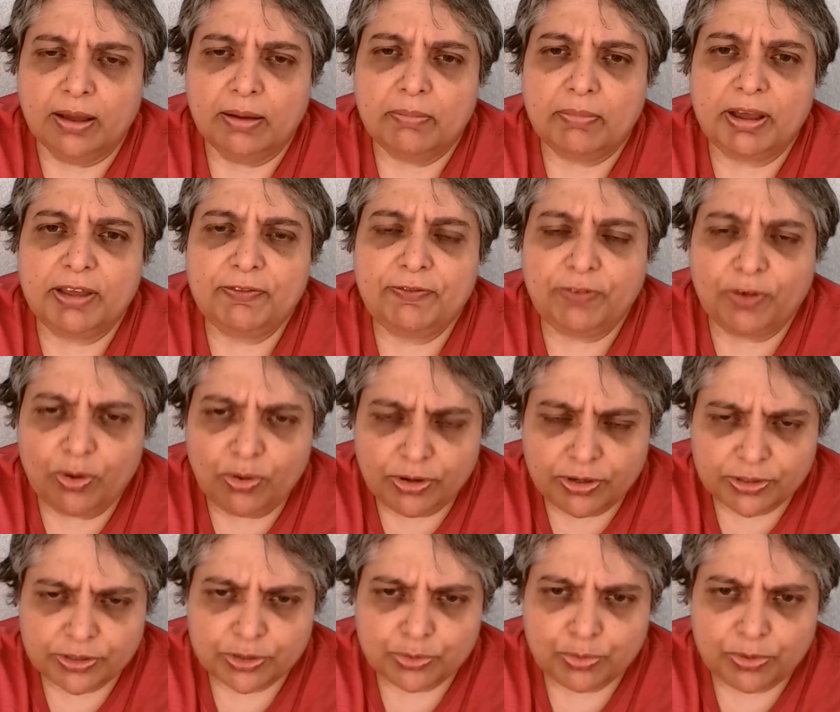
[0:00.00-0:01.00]
my
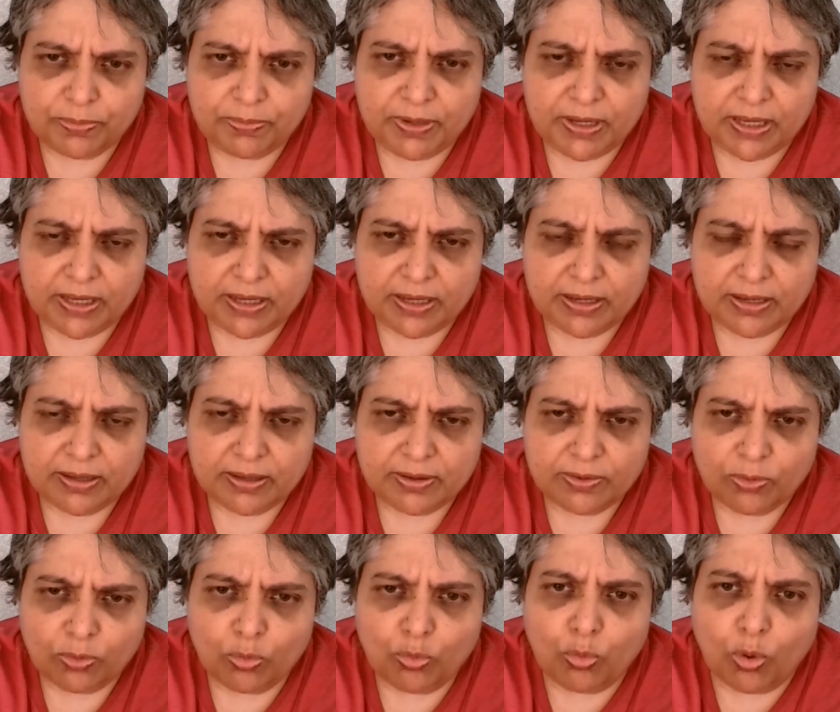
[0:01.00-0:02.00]
focus would be,
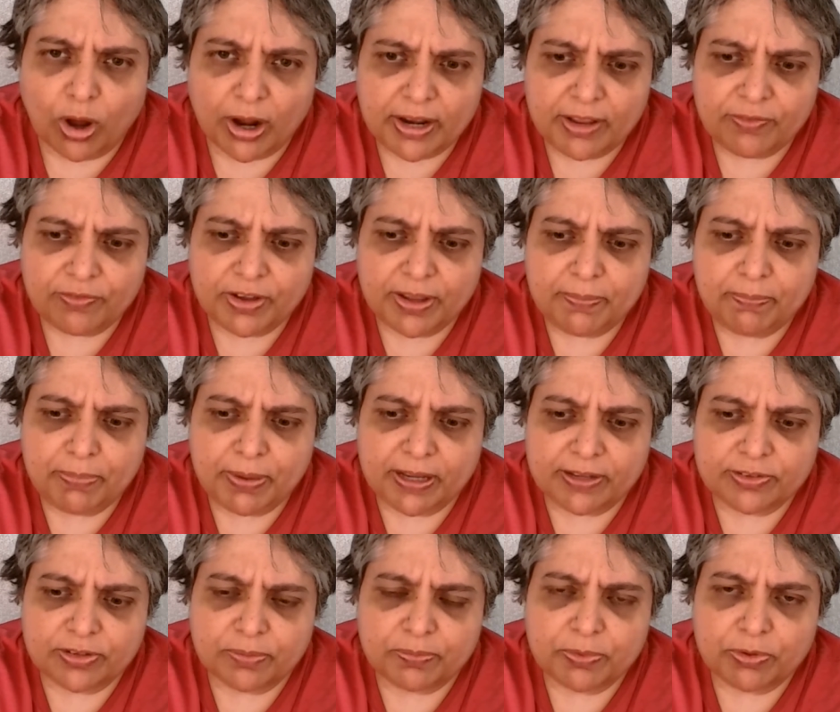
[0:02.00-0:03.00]
what if I
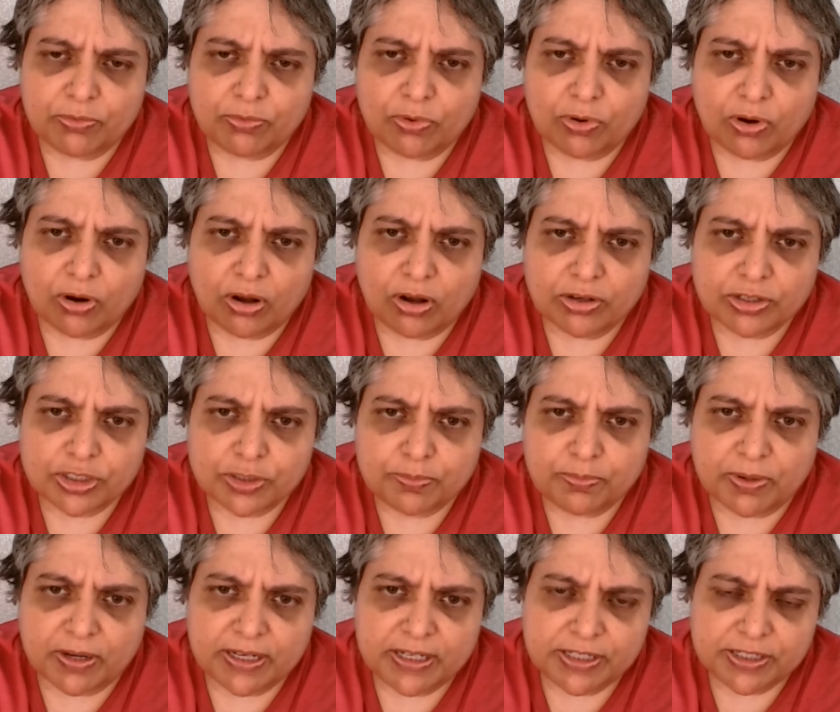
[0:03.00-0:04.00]
picked up the wrong
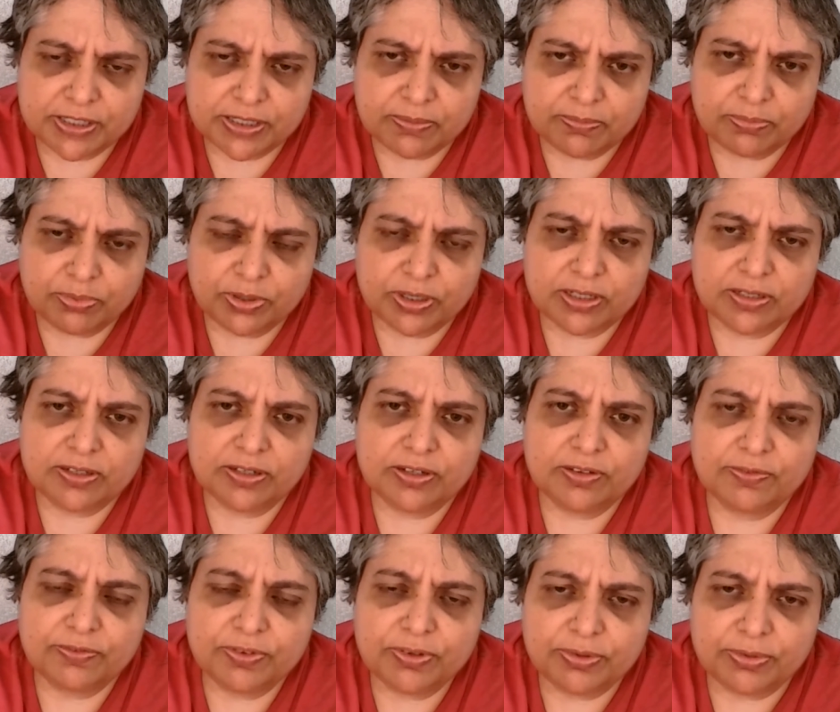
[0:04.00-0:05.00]
spice and put it in the
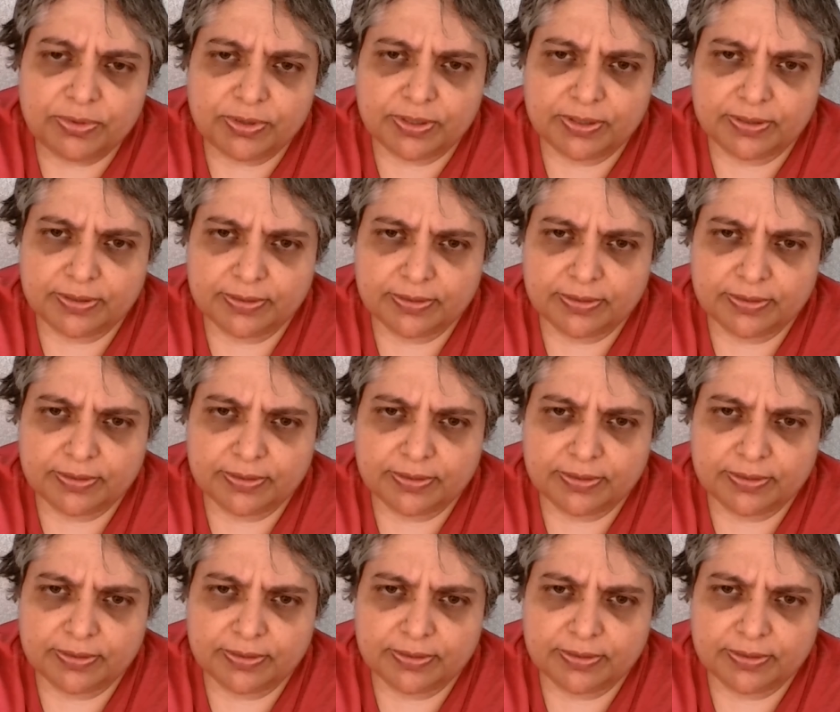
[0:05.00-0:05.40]
food?